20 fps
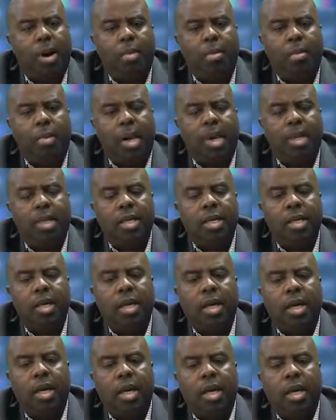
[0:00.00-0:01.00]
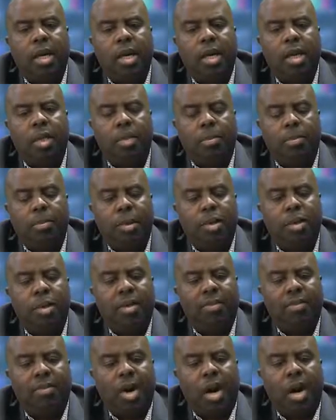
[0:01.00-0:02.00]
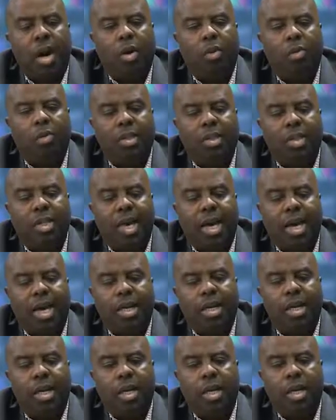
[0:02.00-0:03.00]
but the beauty of Carla was that